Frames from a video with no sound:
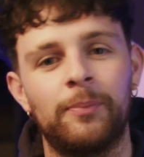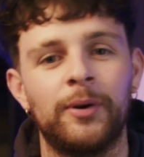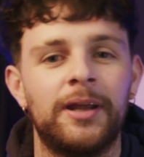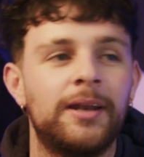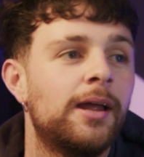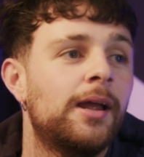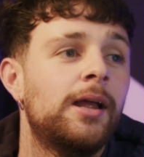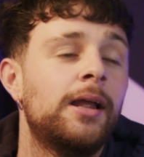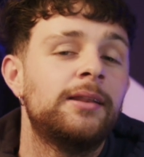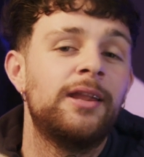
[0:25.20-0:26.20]
They're bringing
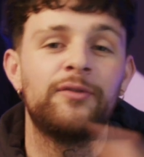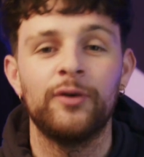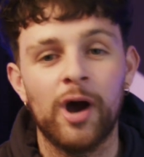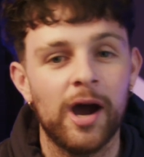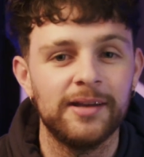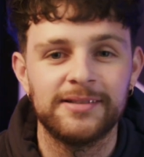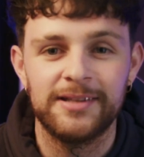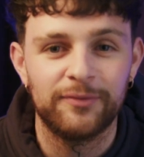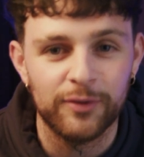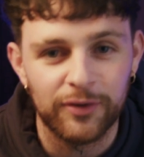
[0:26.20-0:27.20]
different artists
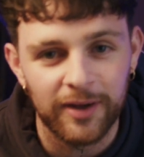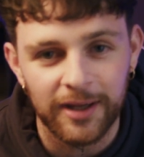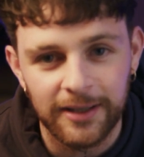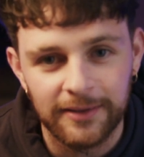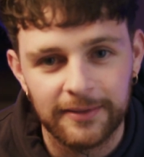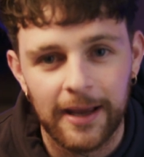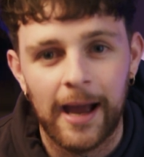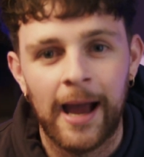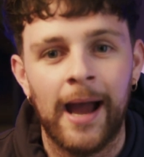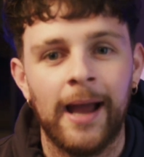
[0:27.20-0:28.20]
to different cities
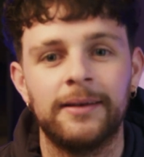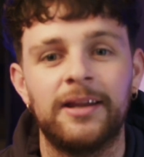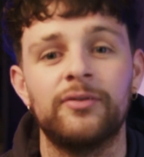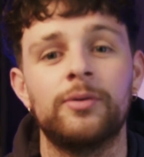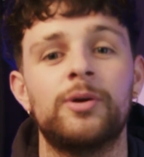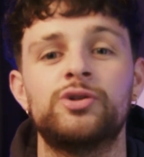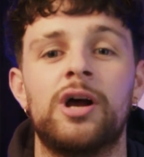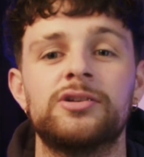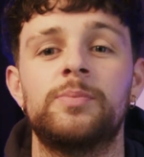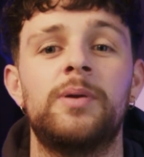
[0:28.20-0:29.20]
and giving them a
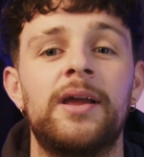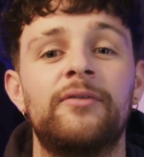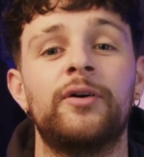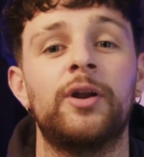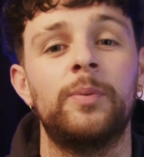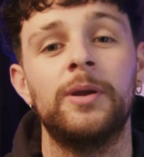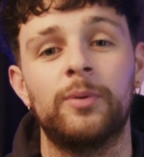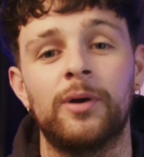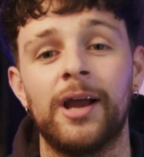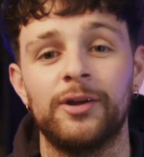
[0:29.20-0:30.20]
chance to play in front of
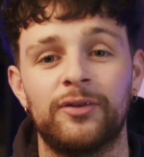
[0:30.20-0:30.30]
people like